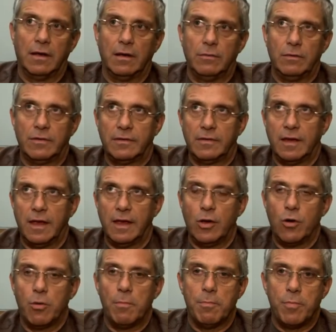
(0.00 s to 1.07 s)
I would say,
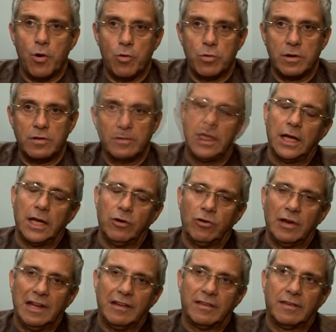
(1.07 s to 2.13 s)
component in
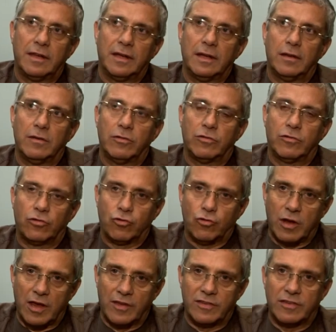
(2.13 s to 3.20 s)
releasing
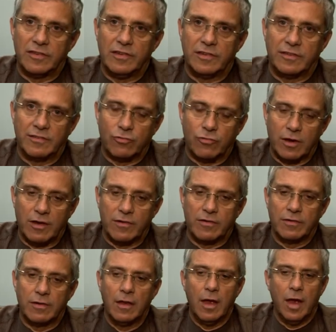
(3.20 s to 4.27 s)
stress,
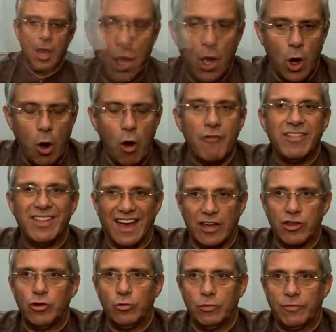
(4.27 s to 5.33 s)
distress of the
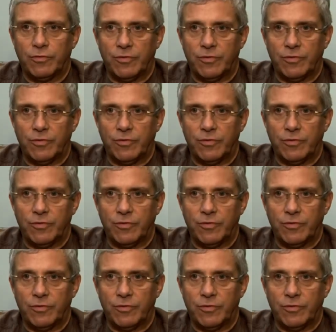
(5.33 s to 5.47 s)
acute